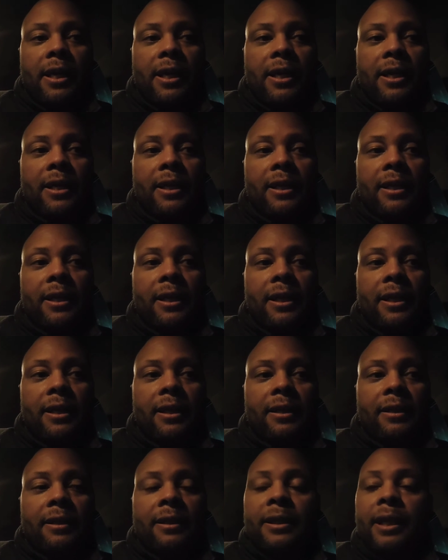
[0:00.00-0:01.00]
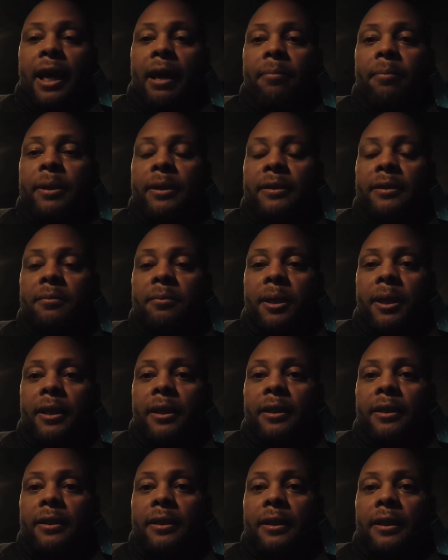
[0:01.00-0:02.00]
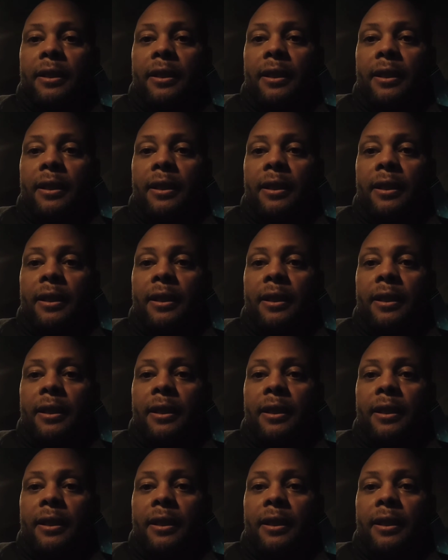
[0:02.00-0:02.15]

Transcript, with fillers: he did not miss a beat.